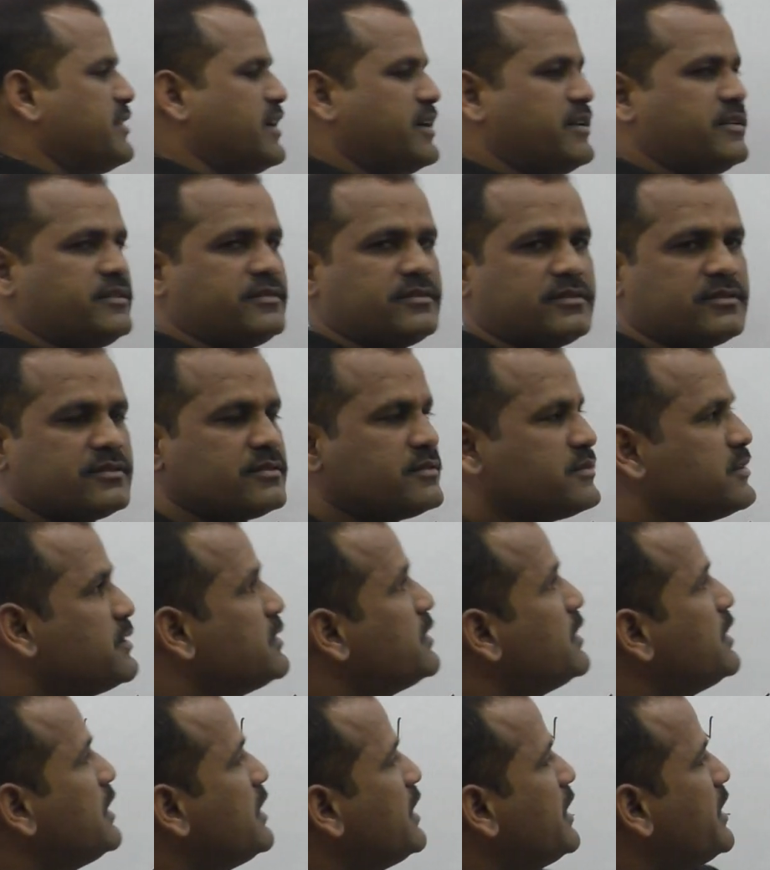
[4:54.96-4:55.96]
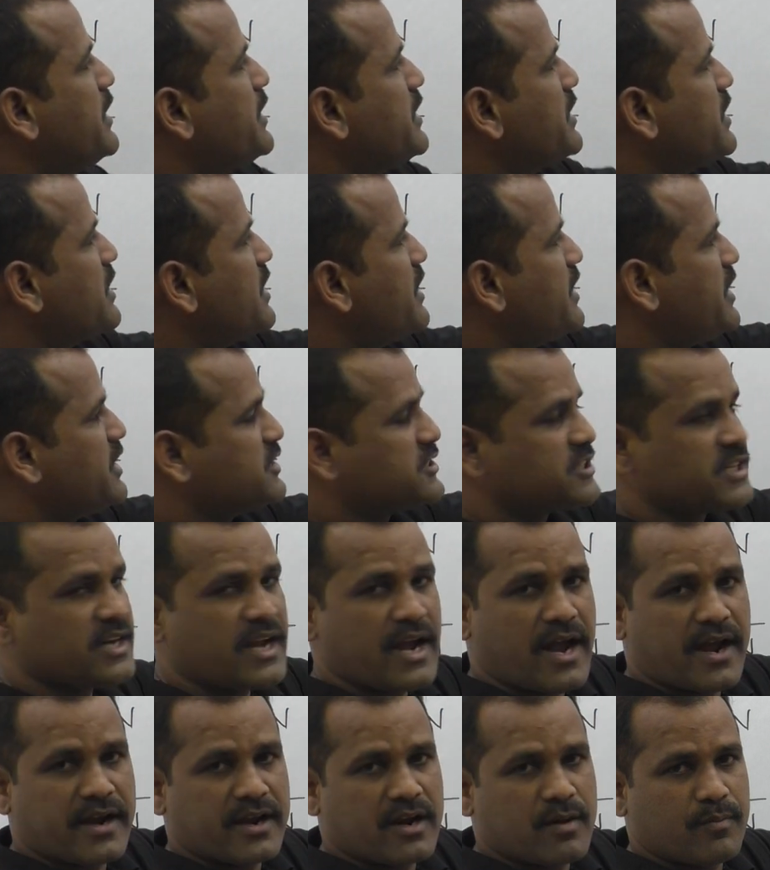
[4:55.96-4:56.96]
that is inclination
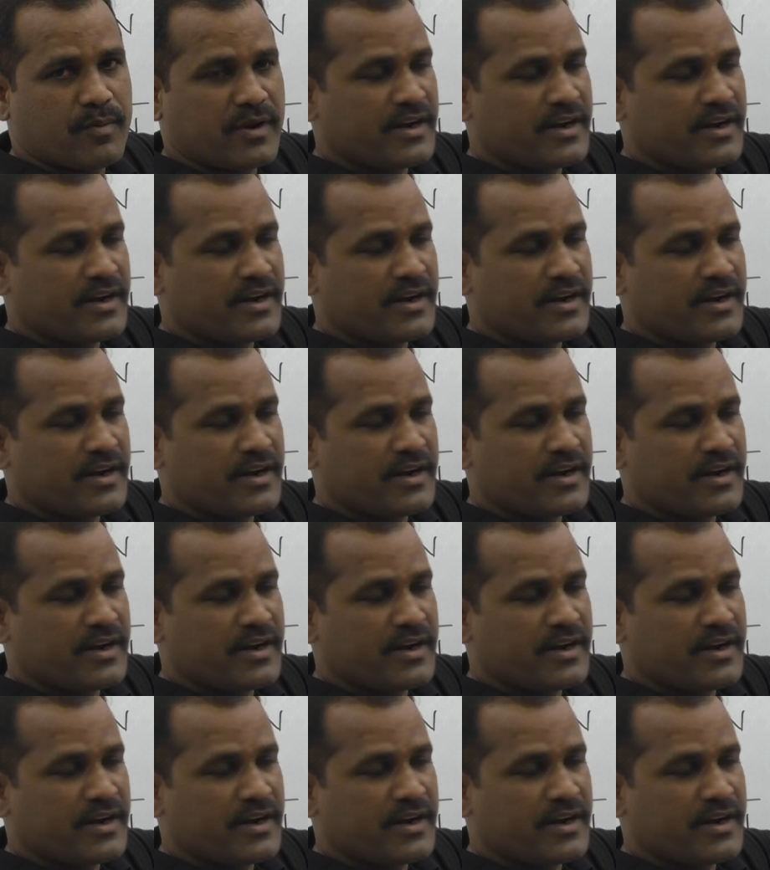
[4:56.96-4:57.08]
angle,